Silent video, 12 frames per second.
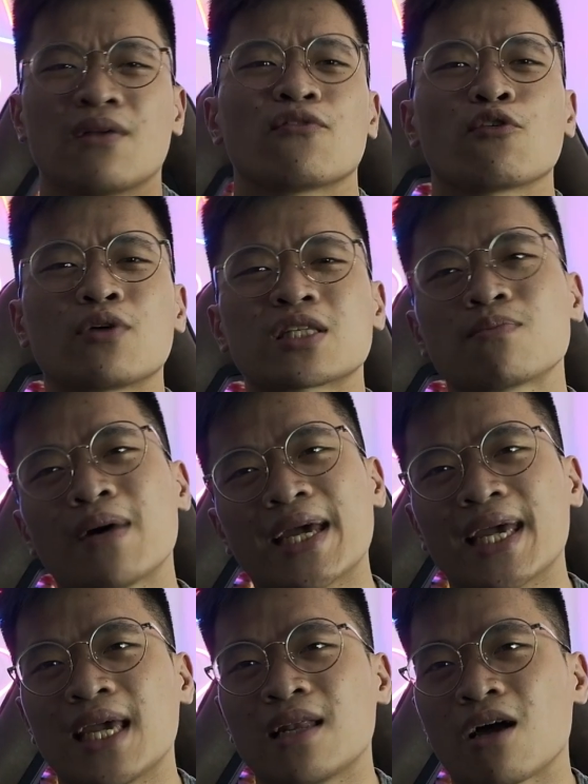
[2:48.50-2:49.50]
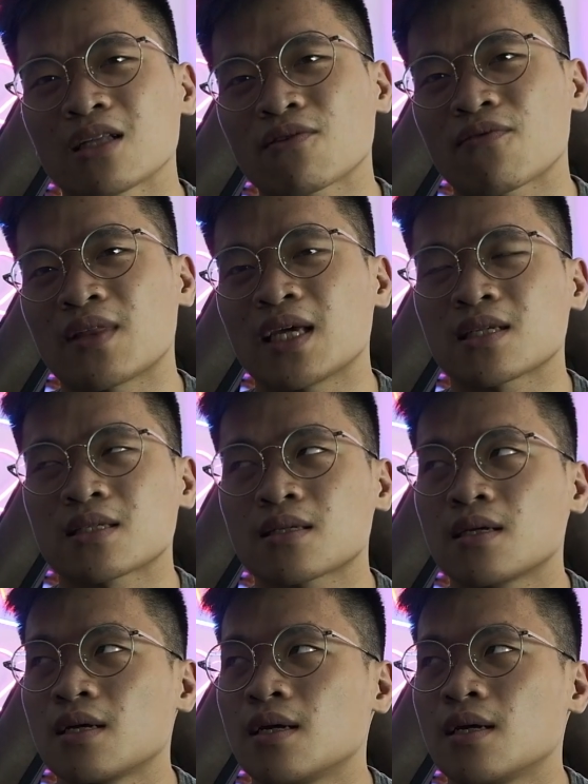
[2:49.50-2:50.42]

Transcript: influenced by a lot of things,